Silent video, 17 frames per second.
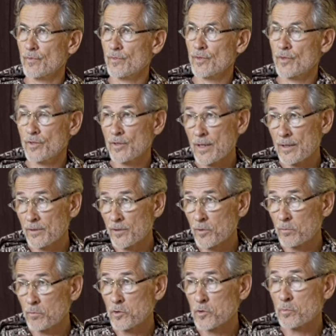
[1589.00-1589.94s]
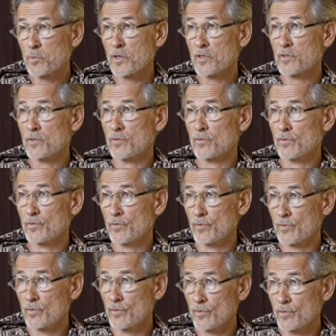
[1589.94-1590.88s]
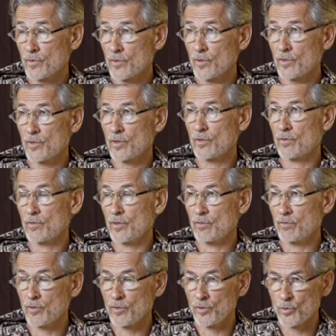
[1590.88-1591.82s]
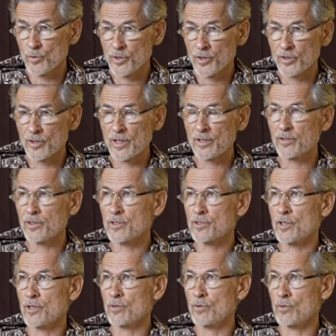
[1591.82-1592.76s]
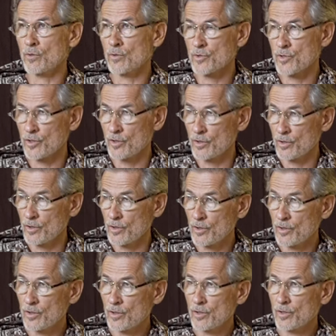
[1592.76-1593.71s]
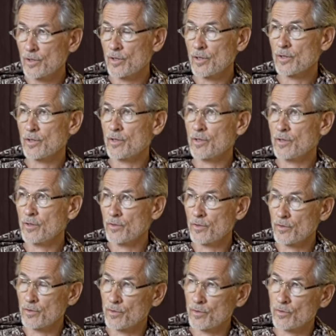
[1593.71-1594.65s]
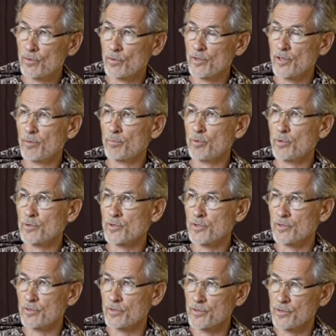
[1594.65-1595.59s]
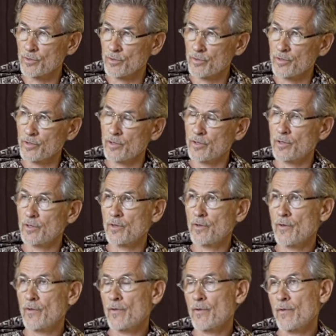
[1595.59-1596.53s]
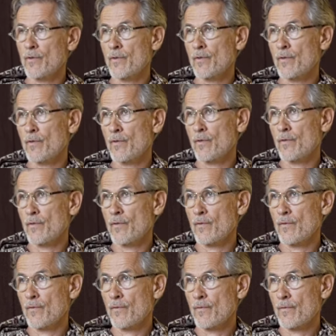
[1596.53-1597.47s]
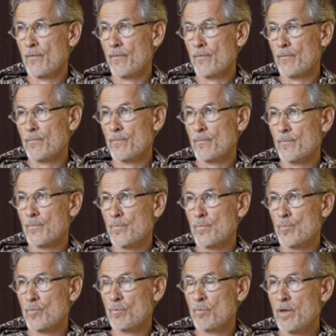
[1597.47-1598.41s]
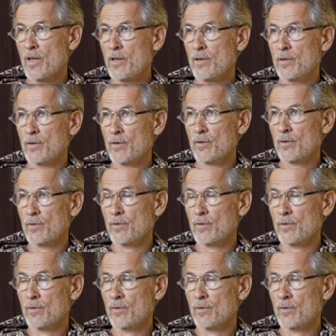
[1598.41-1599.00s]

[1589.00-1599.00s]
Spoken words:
The Tantric perspective, even using Tantric psychology underneath, all the apostles, all the, you know, main